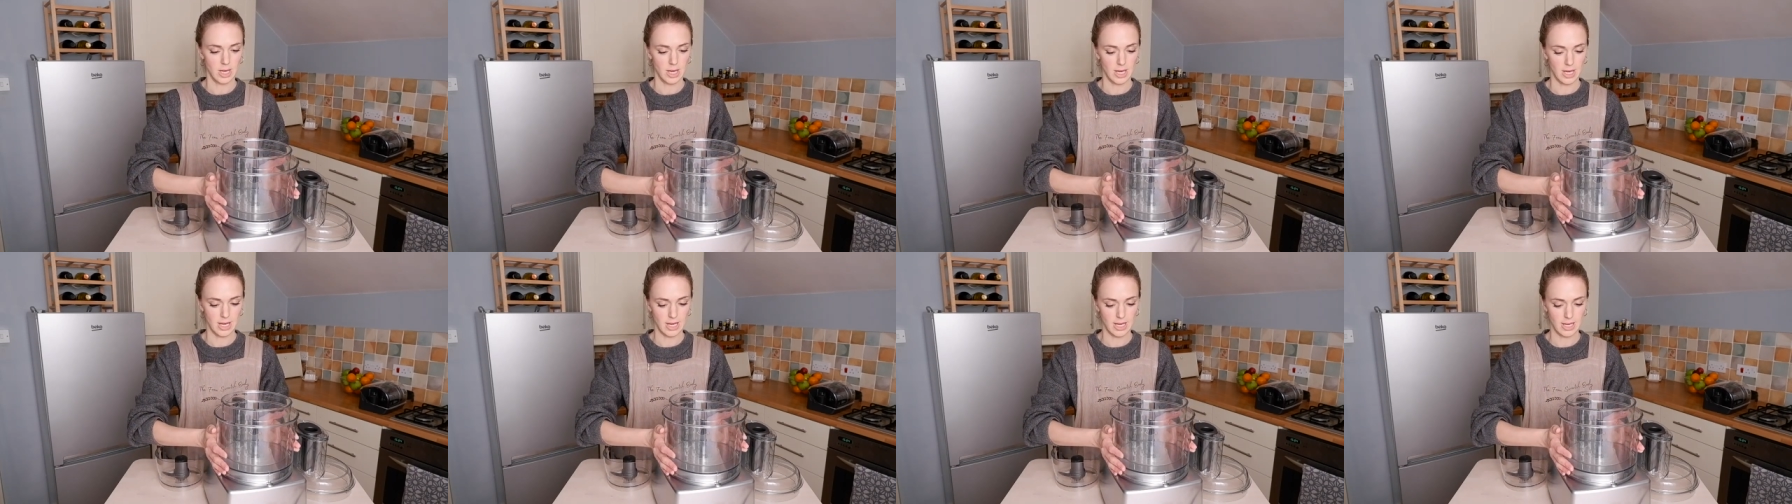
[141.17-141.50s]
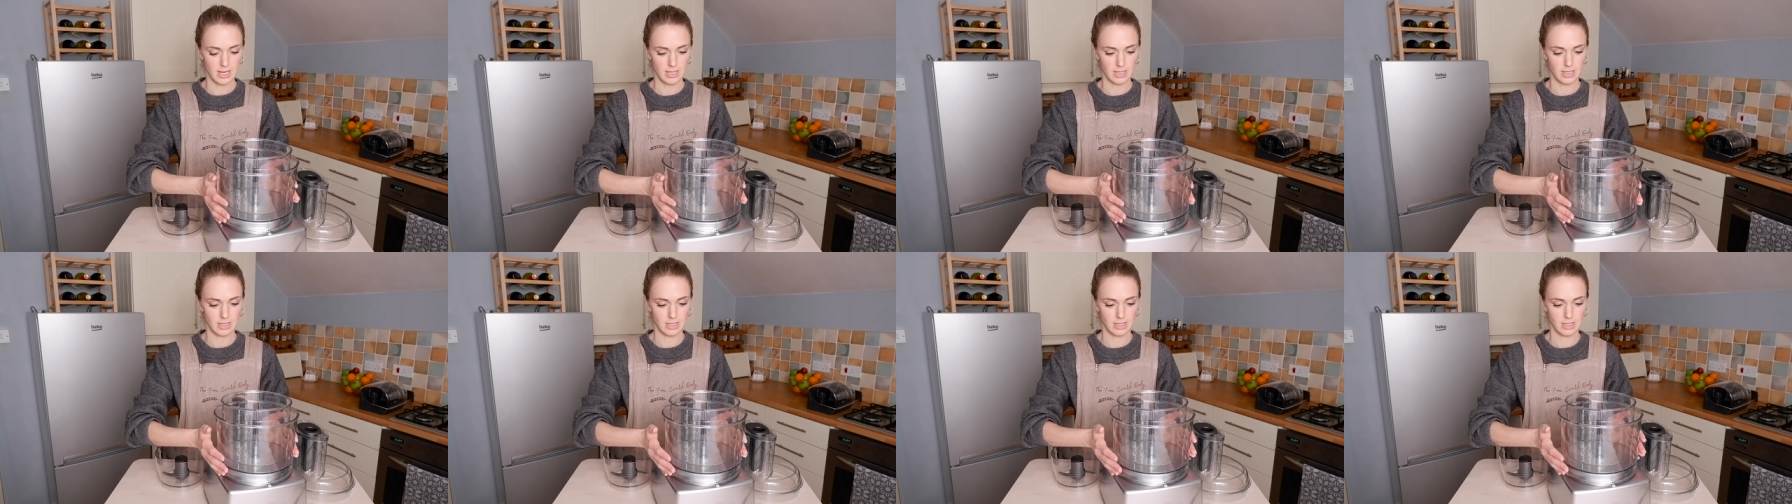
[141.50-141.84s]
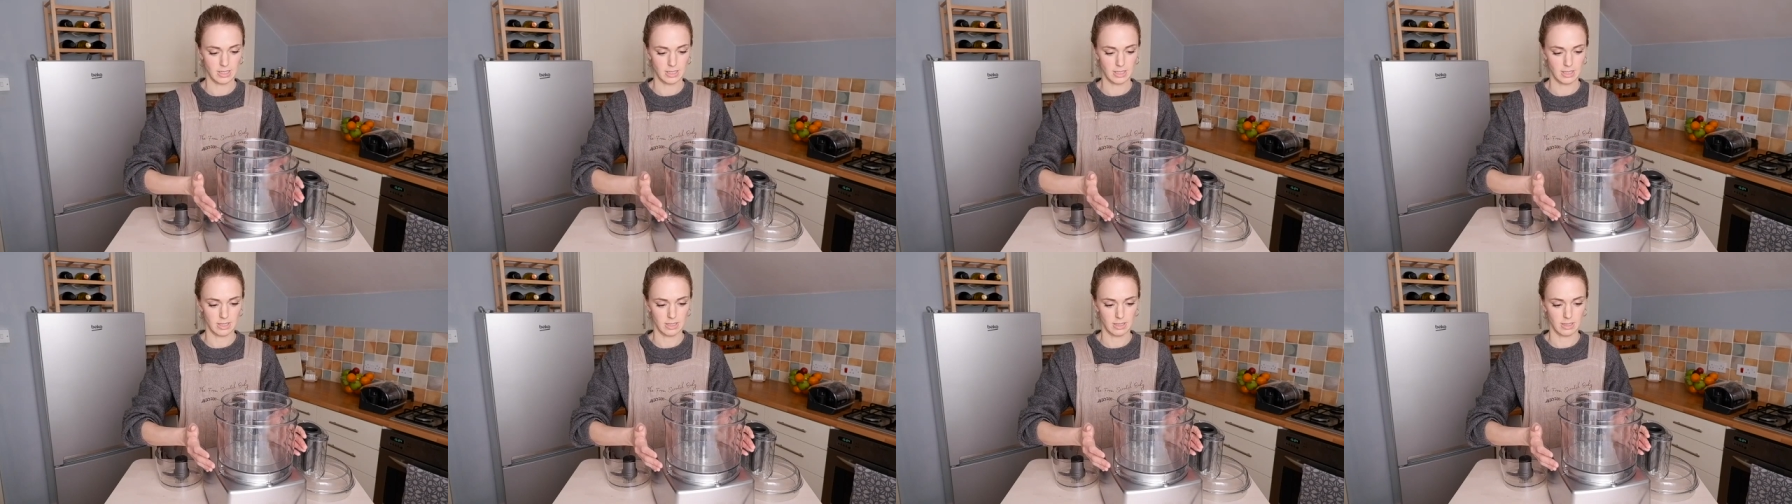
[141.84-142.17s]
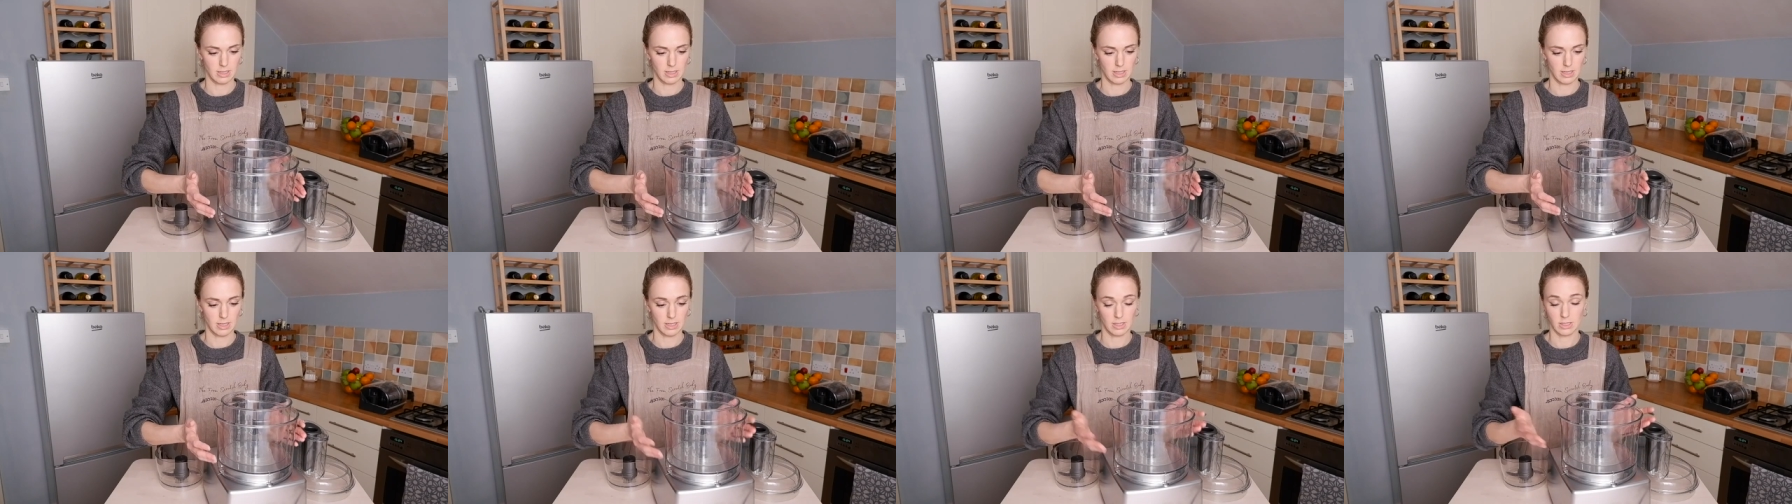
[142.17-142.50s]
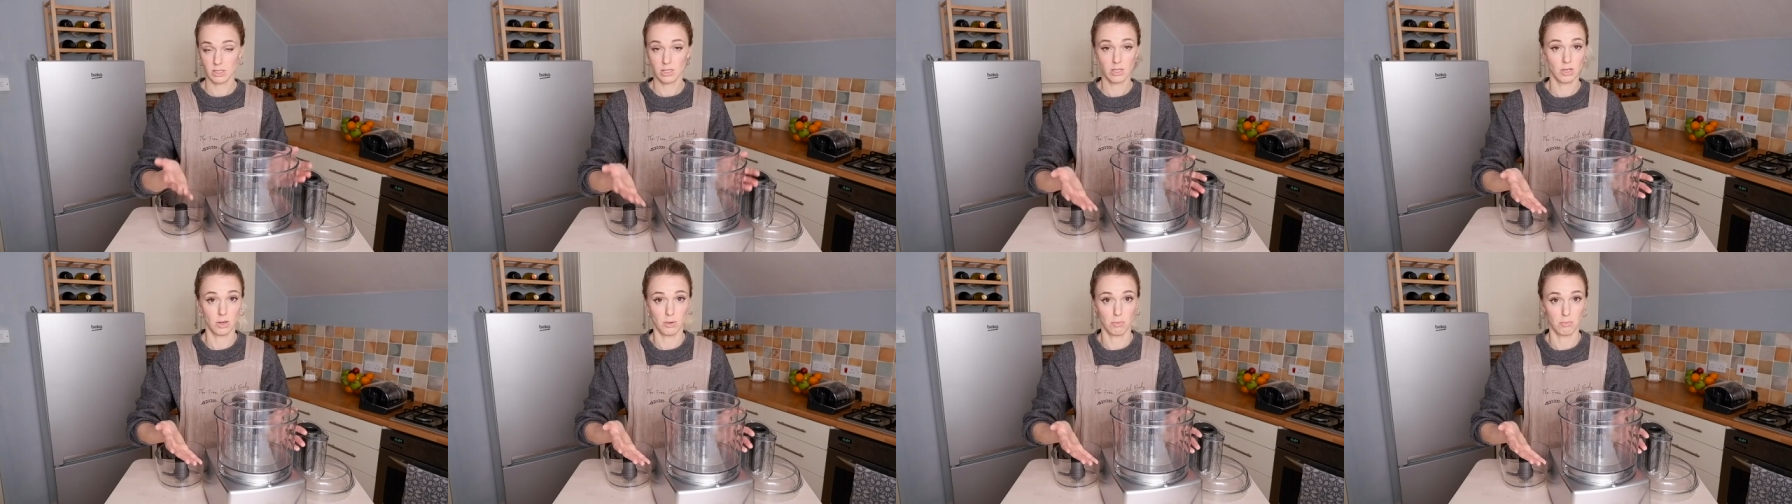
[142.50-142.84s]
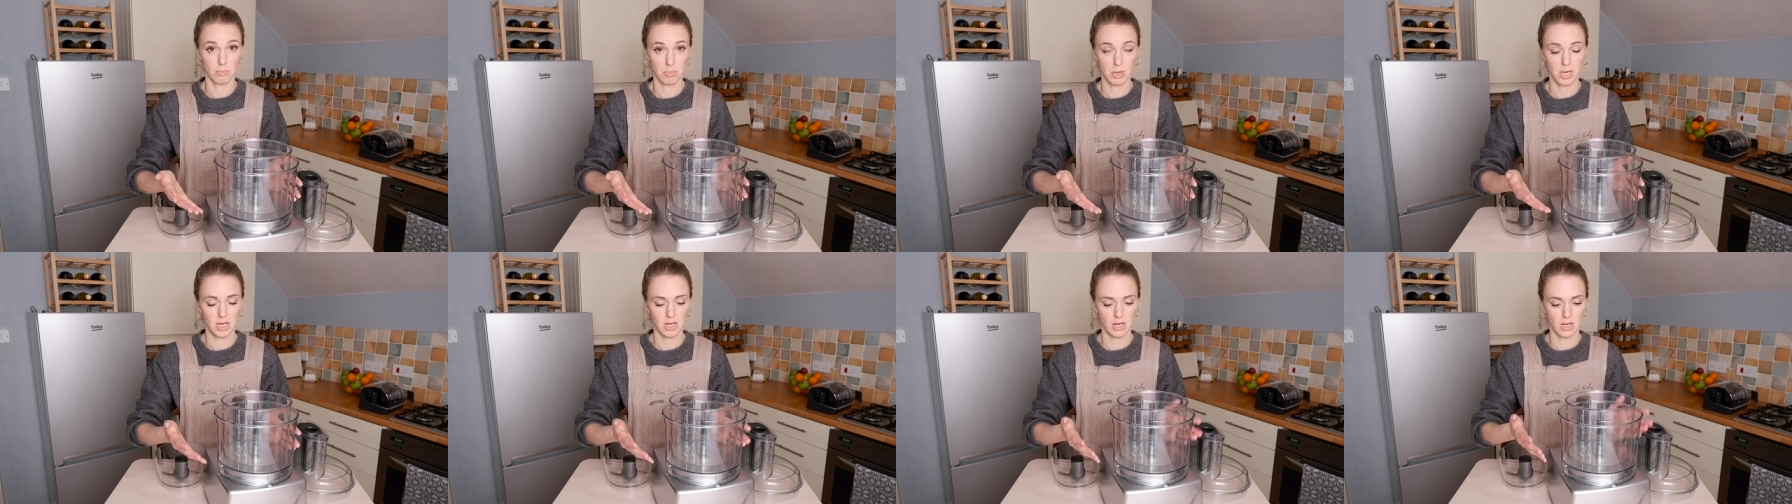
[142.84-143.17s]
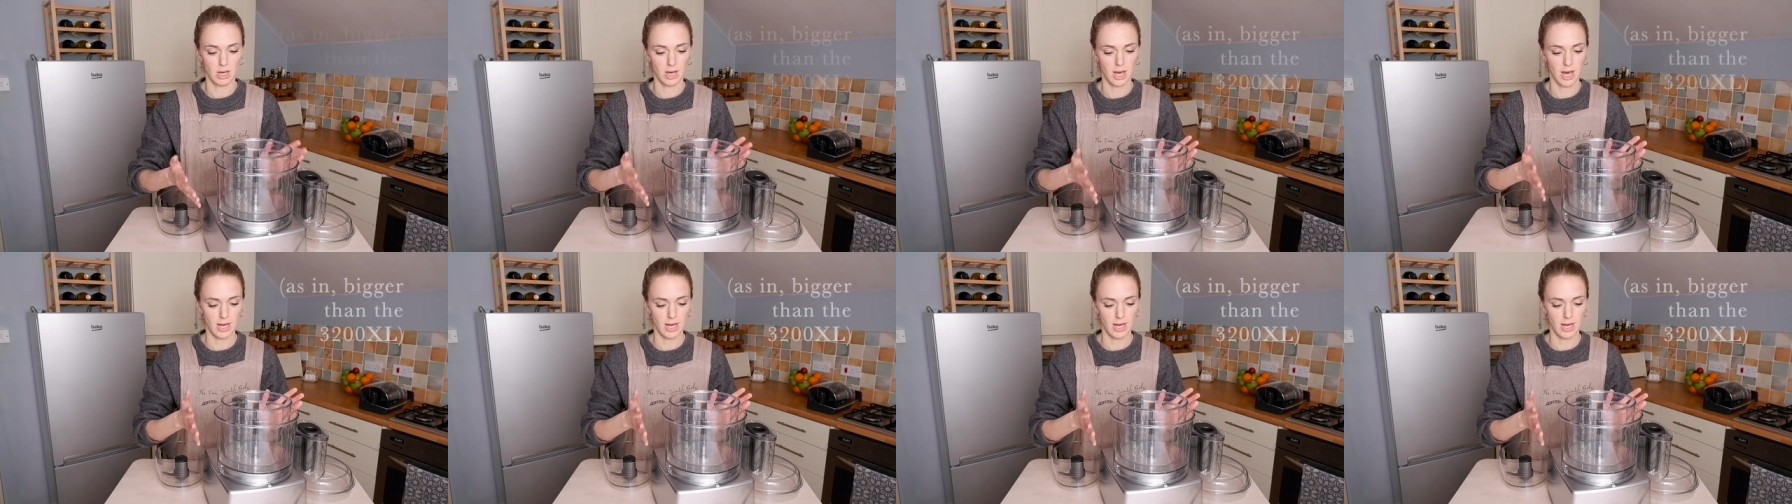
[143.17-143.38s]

is you know, bigger,